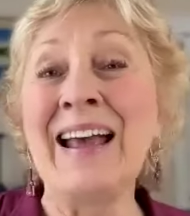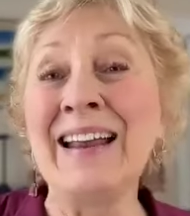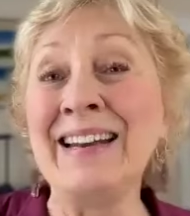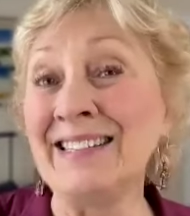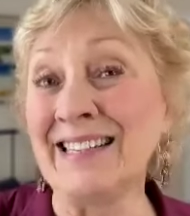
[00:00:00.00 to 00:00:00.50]

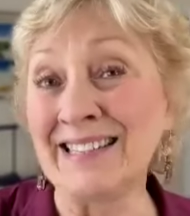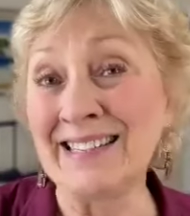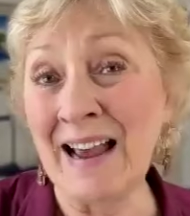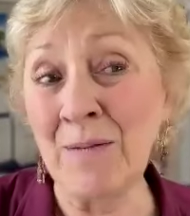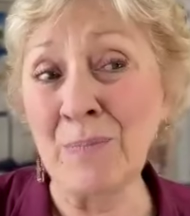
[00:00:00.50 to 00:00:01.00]
And in
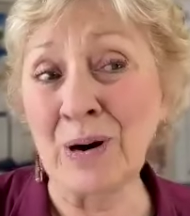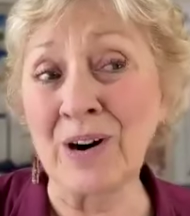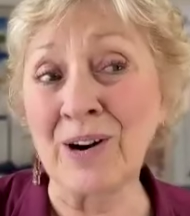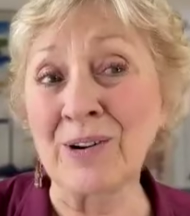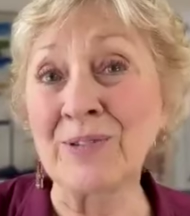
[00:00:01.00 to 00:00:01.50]

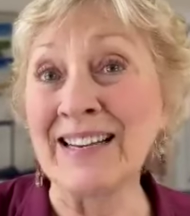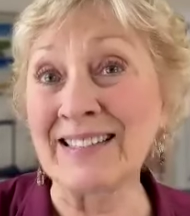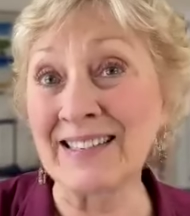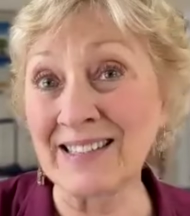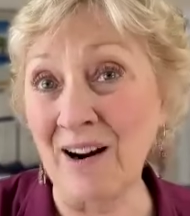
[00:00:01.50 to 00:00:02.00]
December,
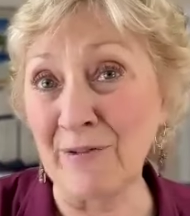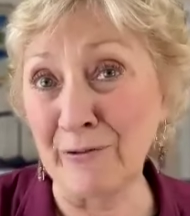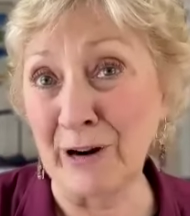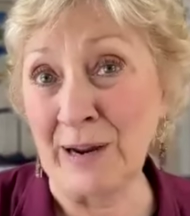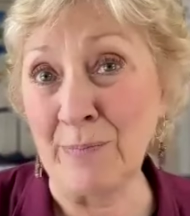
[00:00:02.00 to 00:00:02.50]
this is our
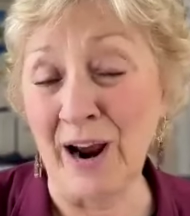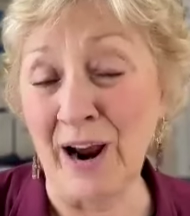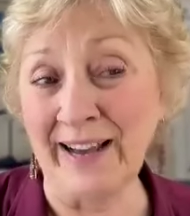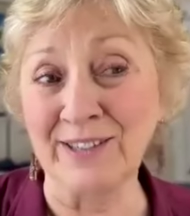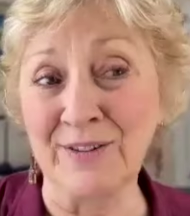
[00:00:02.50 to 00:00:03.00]
free
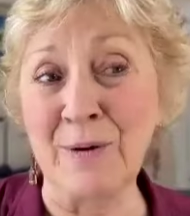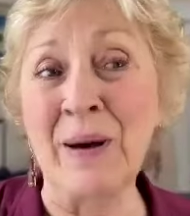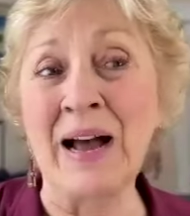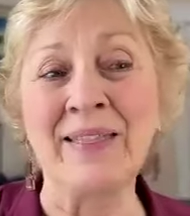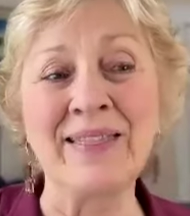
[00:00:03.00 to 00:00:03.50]
product of the
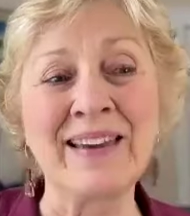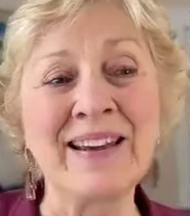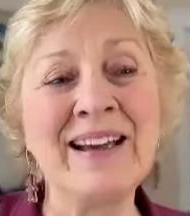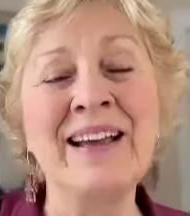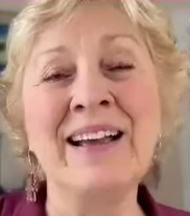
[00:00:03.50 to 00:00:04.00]
month.
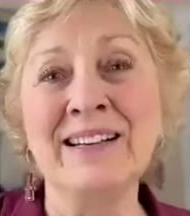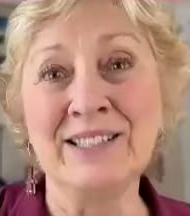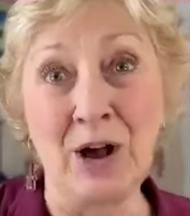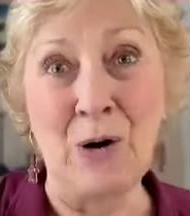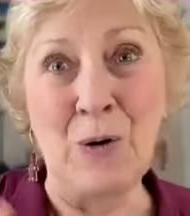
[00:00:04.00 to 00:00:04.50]

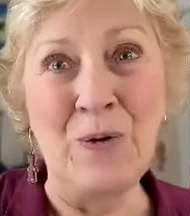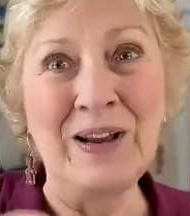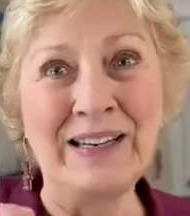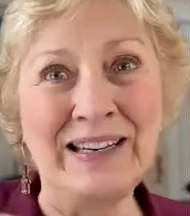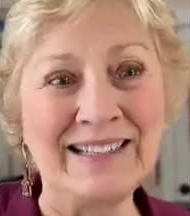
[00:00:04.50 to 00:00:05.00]
So
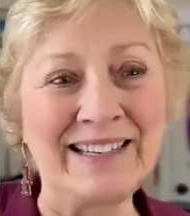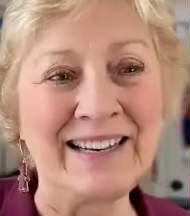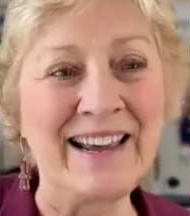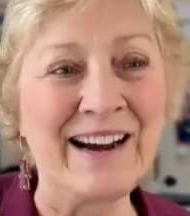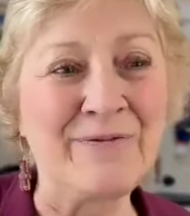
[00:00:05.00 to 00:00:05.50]

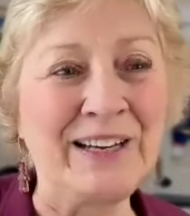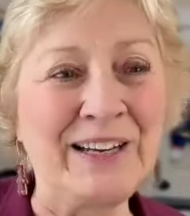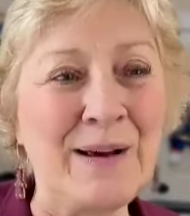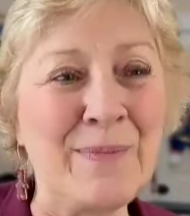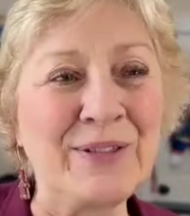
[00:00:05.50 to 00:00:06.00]
listen
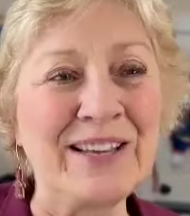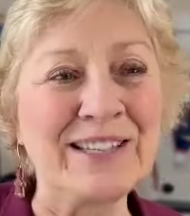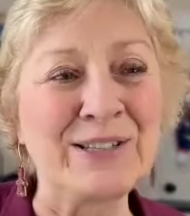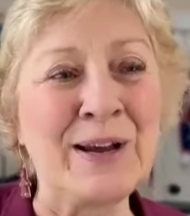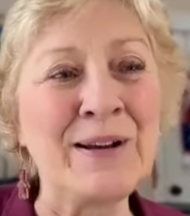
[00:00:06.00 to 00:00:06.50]
carefully about
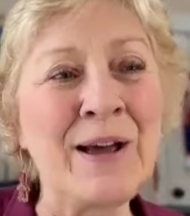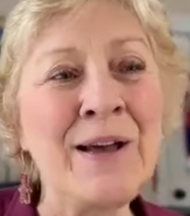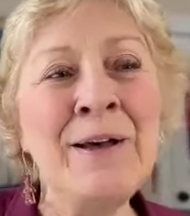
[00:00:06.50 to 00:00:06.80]
this one.